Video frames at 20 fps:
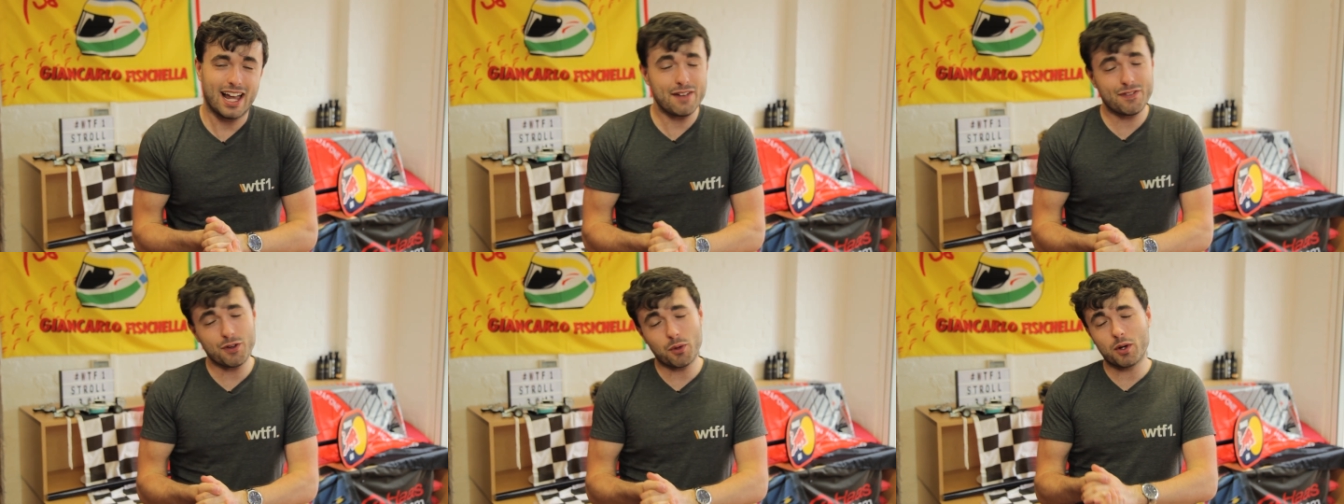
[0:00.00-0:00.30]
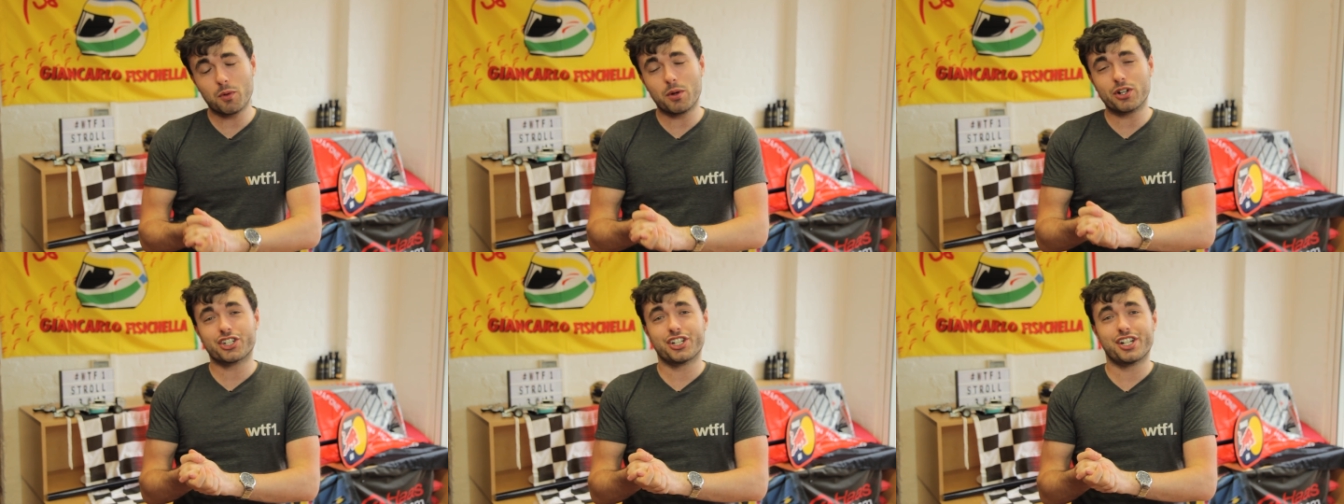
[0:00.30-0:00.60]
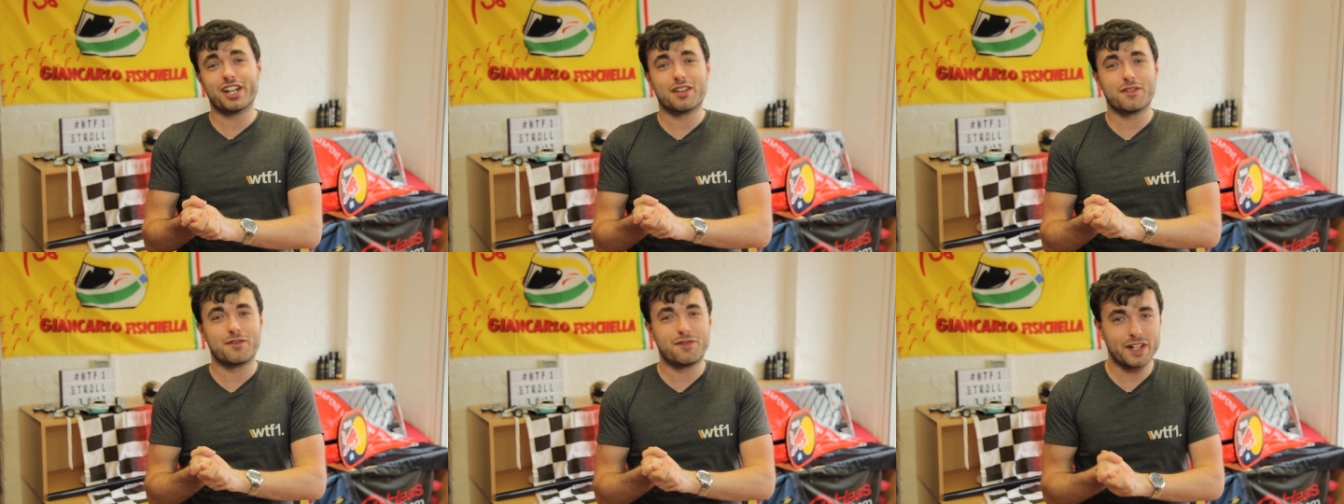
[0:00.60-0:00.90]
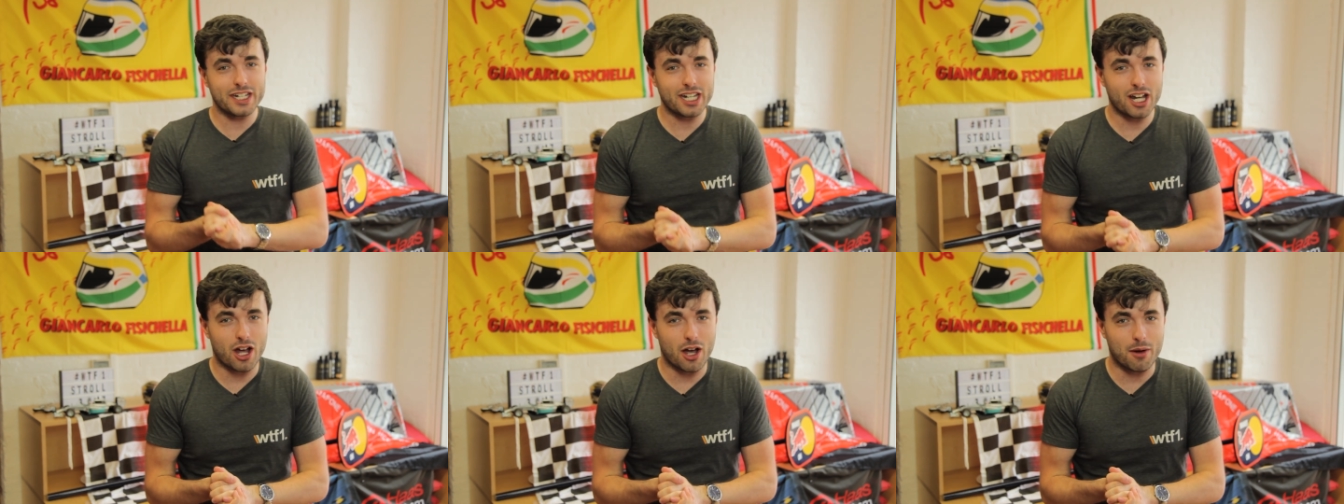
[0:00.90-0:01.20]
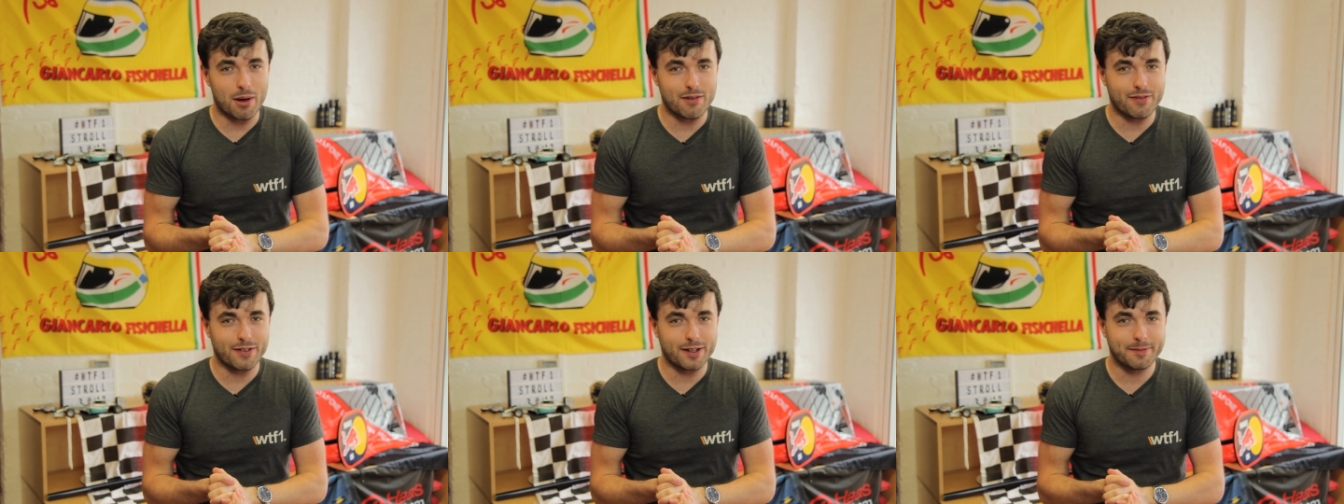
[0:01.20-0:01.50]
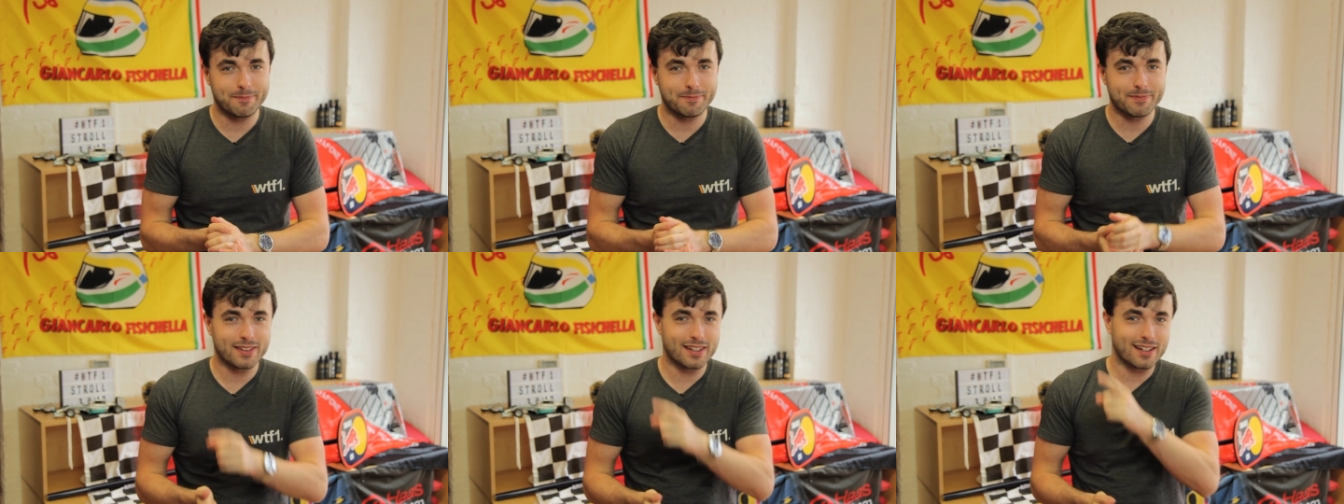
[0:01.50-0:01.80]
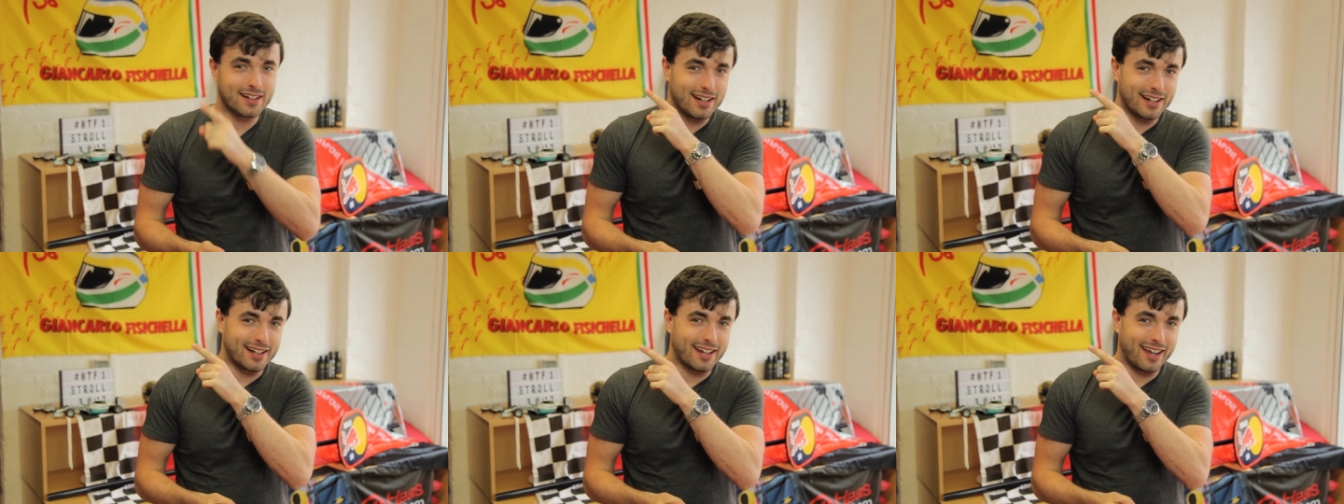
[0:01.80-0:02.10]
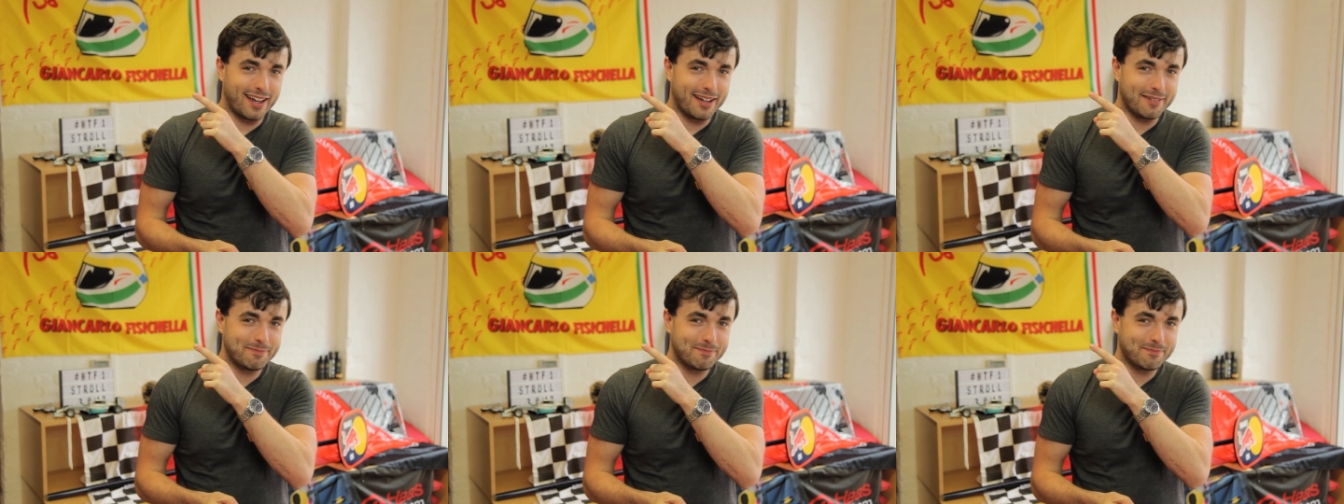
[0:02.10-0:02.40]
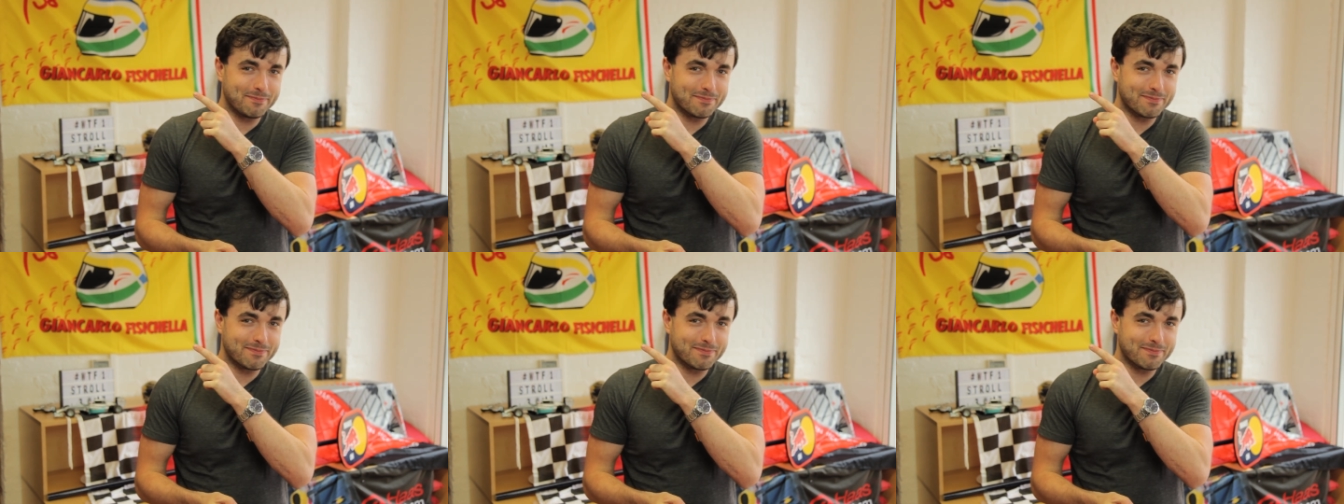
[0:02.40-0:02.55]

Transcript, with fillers: If you want to watch another video, however, click here.